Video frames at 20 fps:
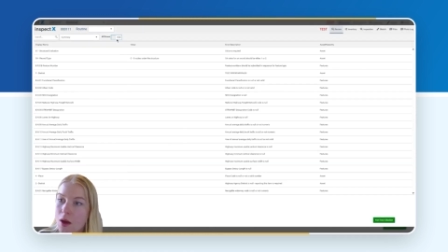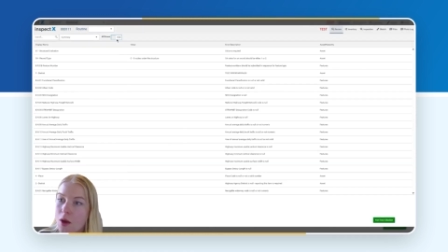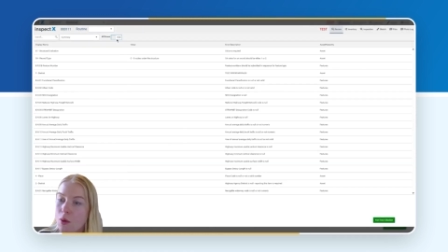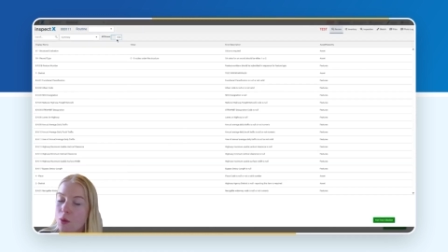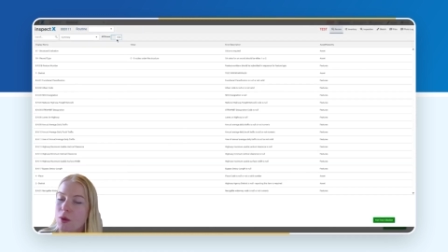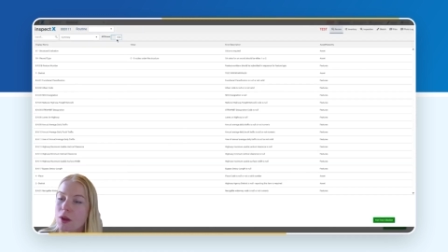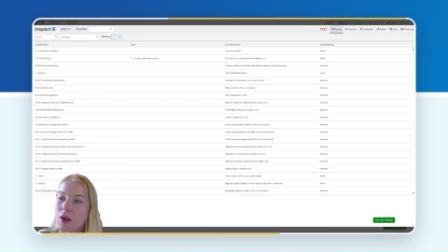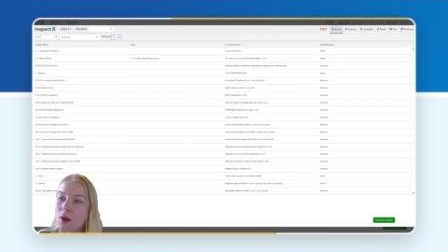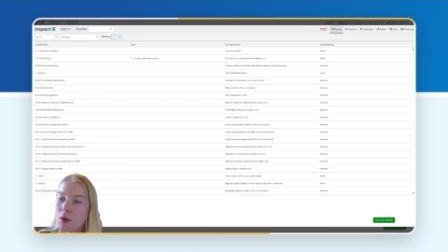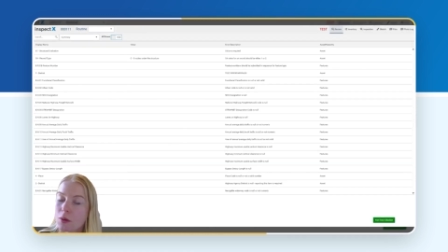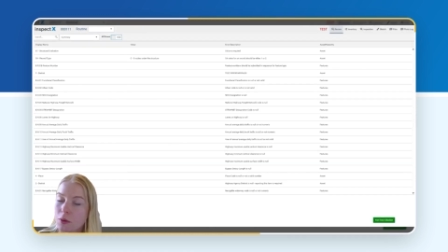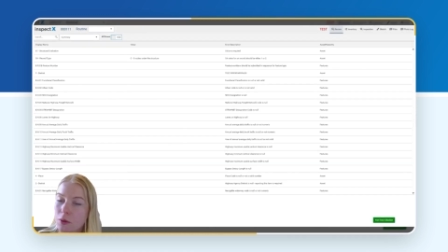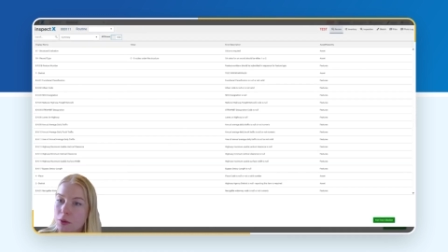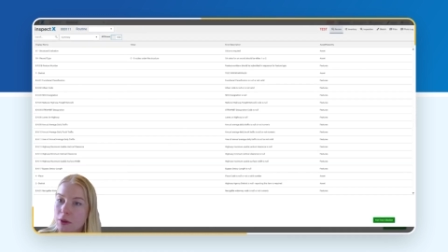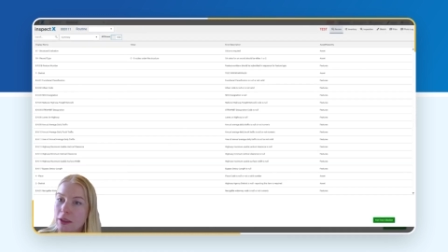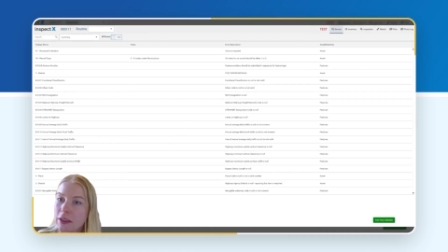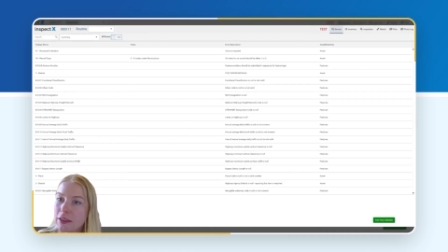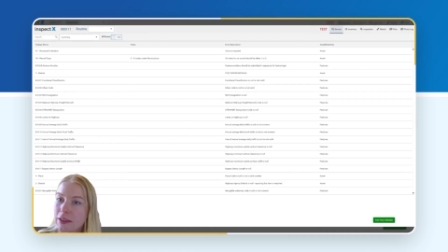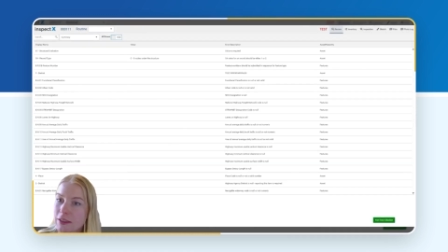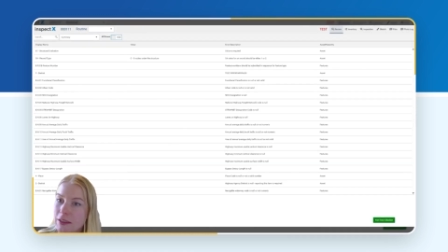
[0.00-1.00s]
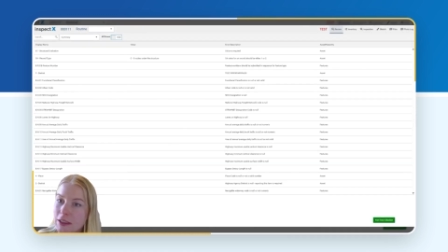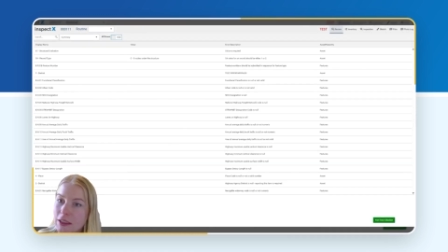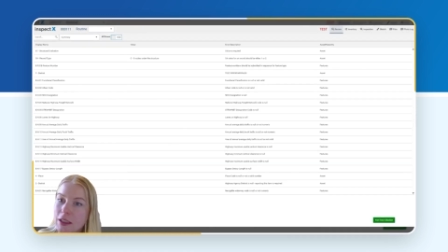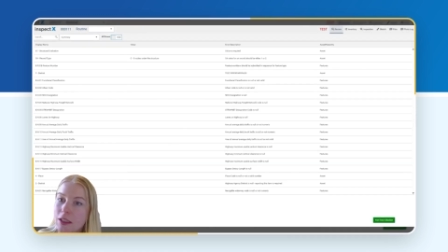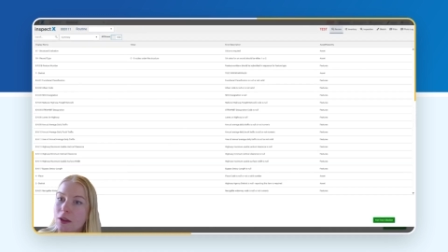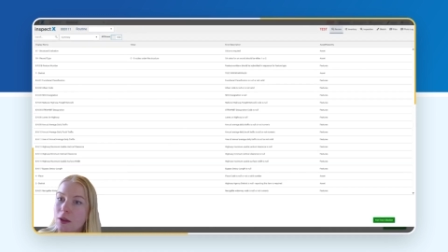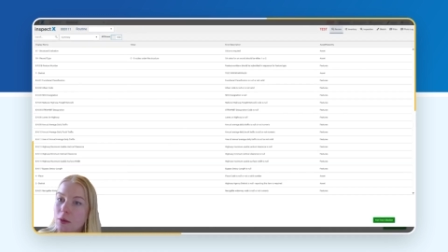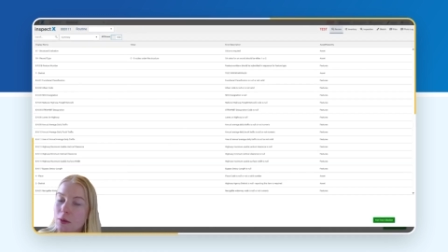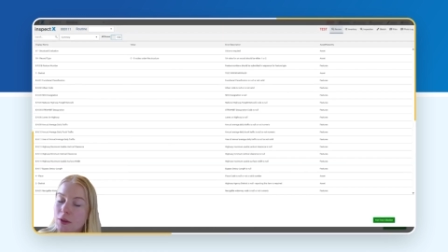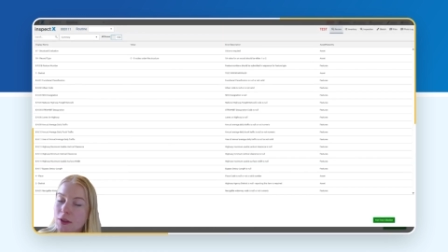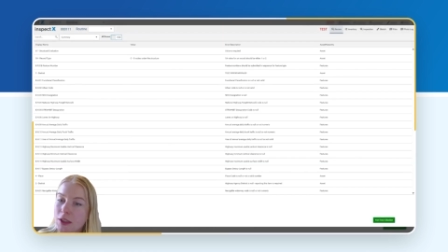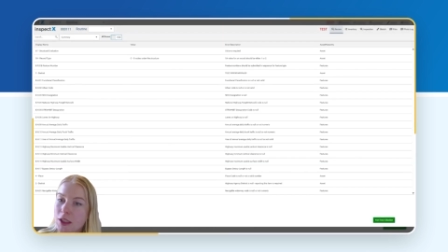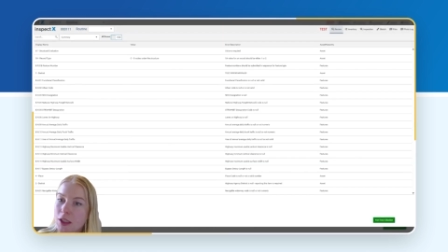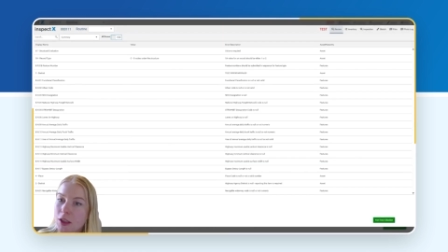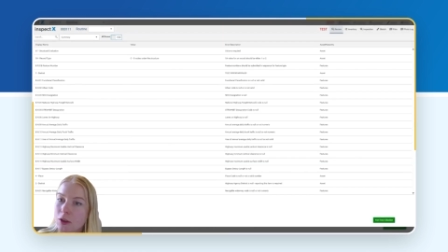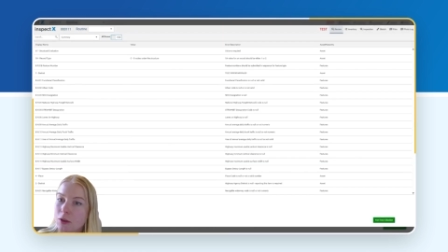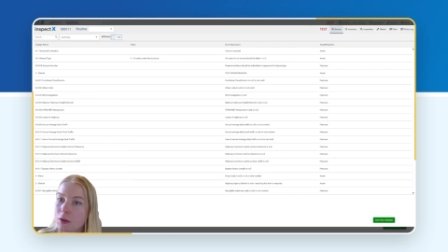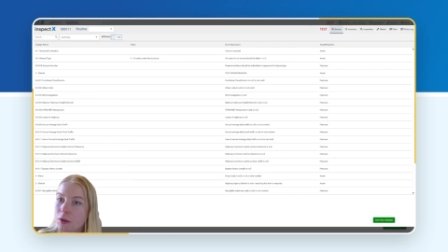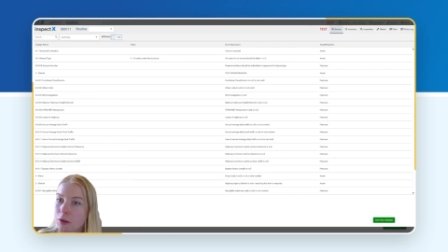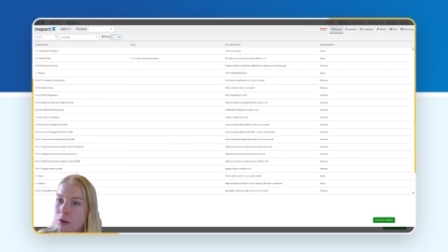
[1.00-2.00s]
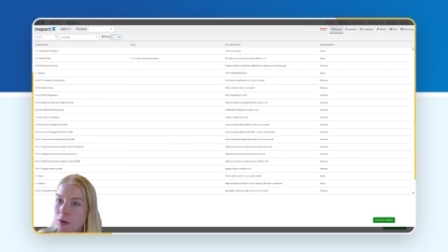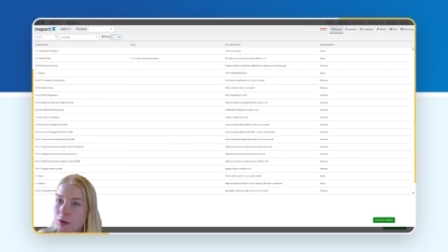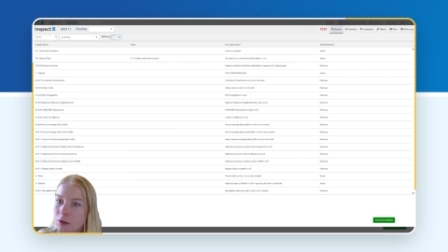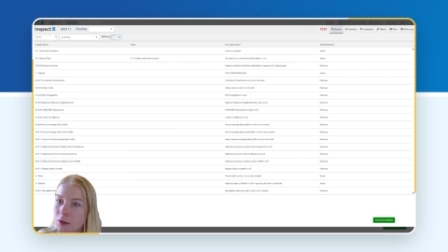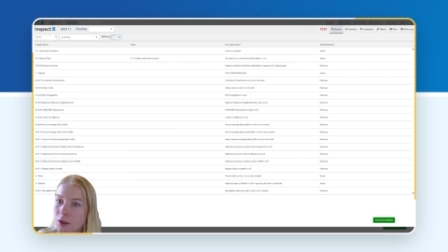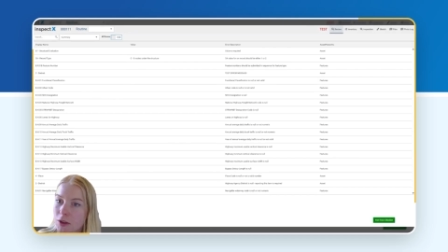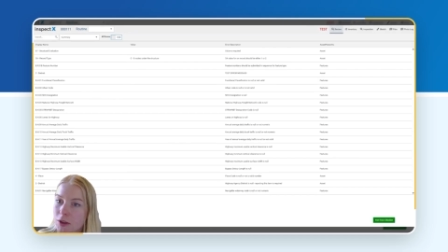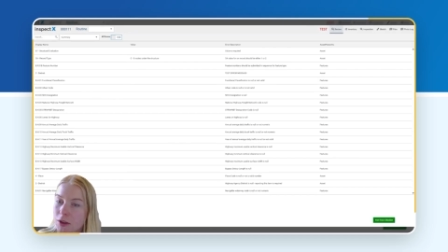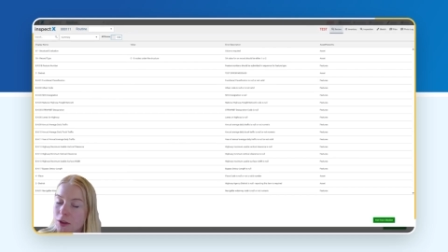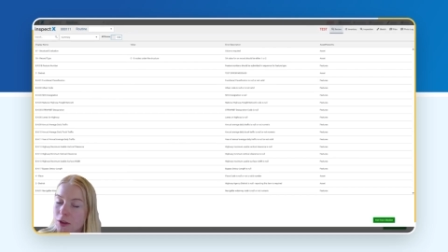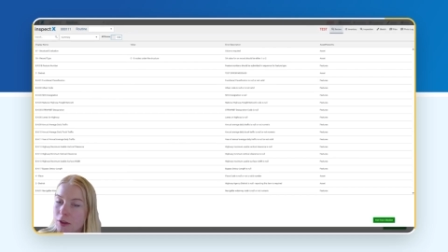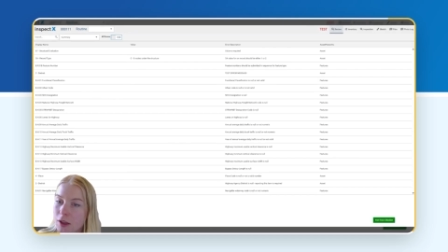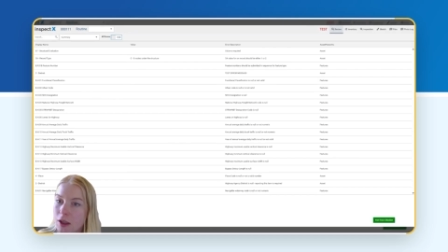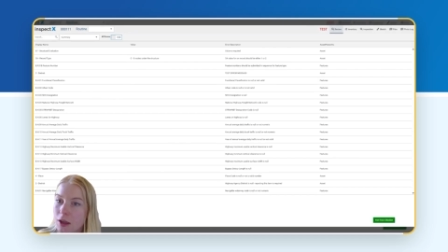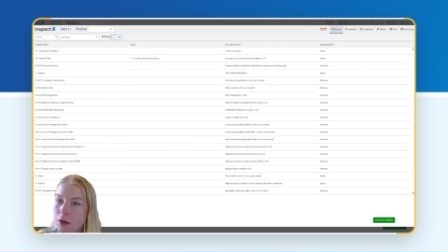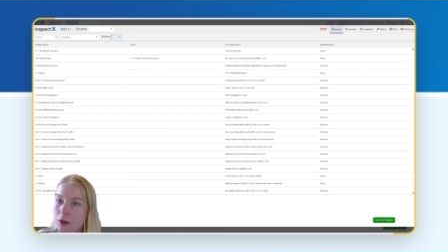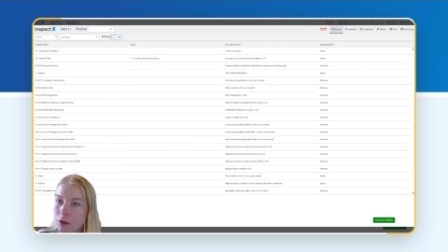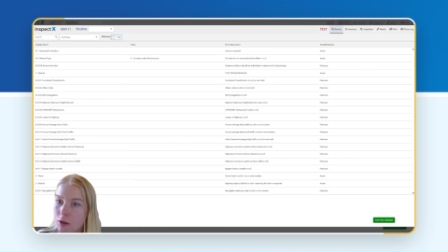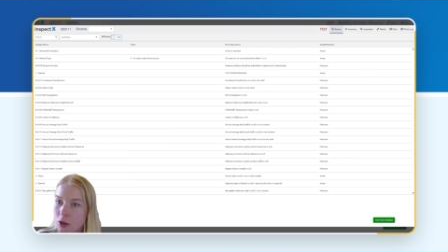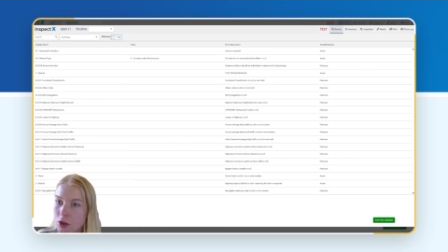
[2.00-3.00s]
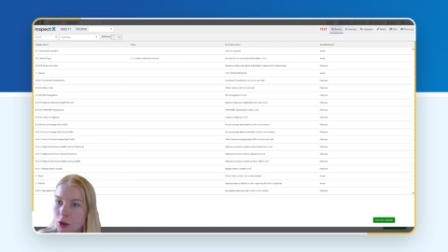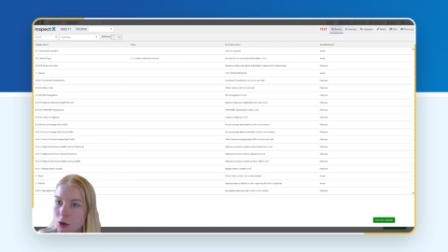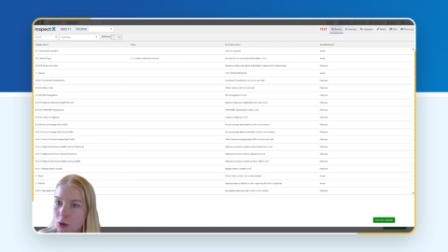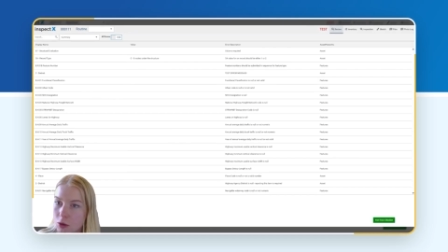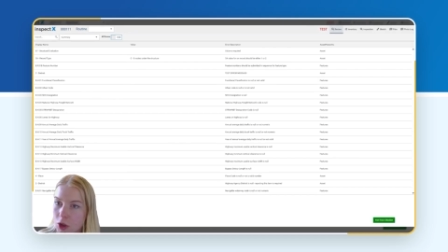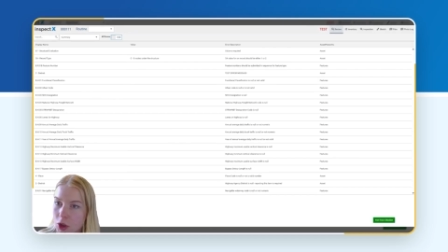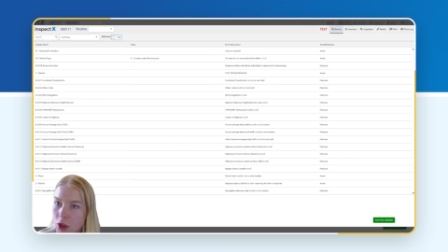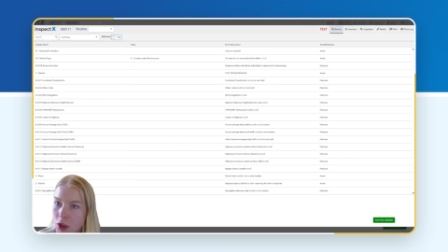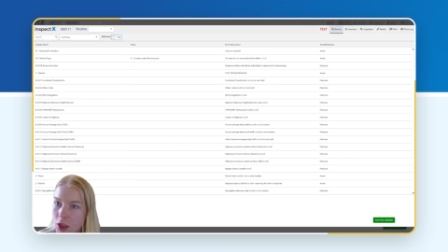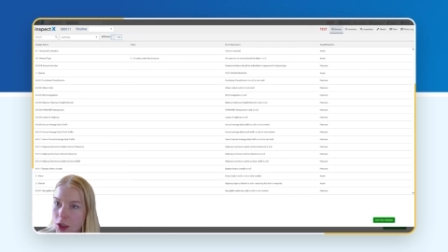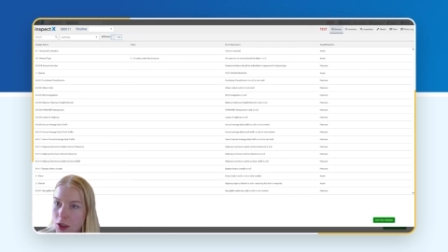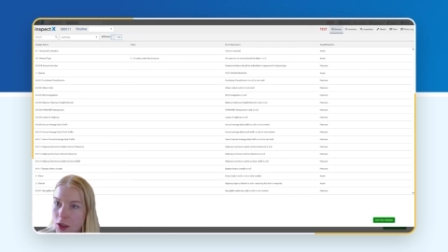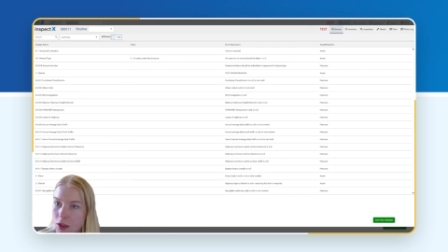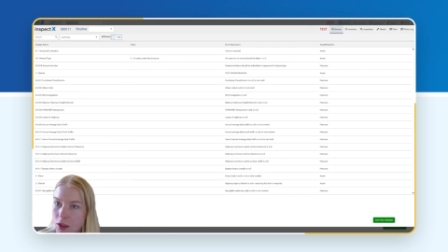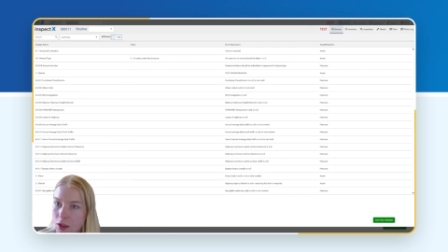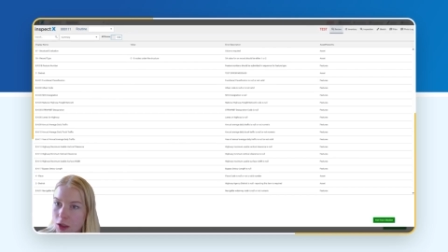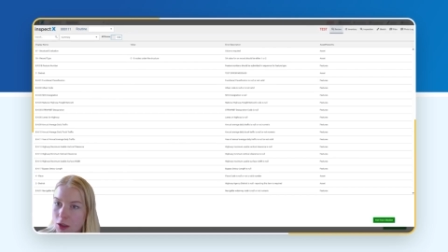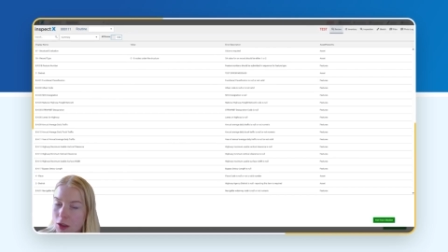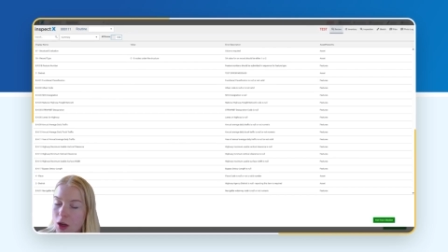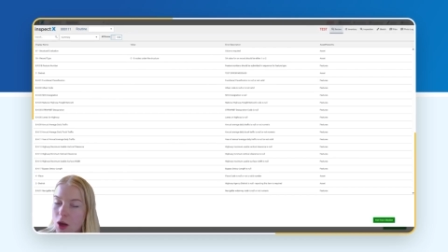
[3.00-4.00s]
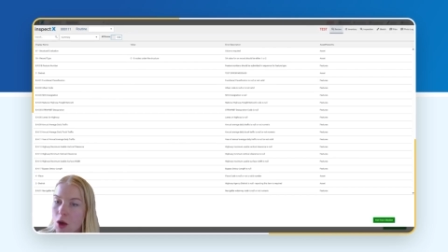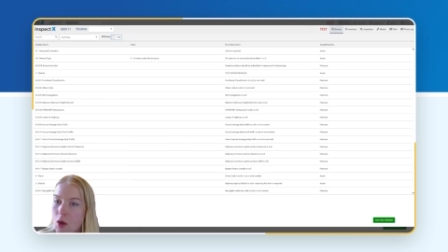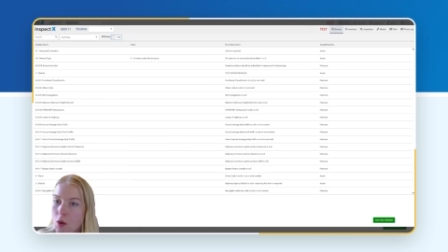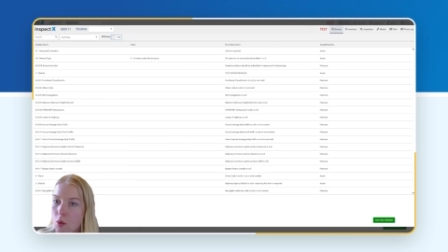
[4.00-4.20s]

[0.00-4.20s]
we only see those errors that are associated